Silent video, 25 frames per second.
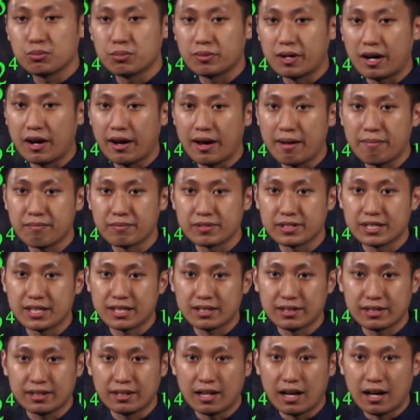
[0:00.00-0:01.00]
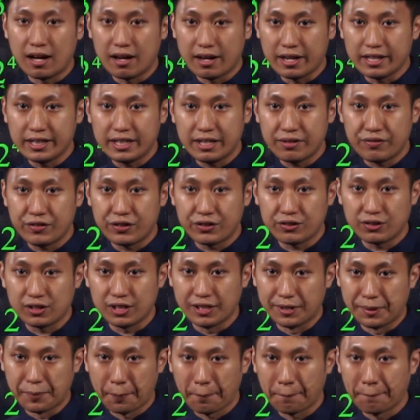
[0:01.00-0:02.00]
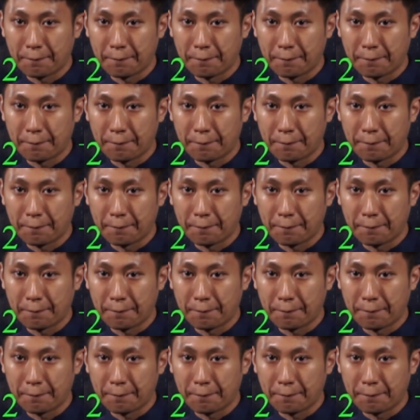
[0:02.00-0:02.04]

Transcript: the power m individually.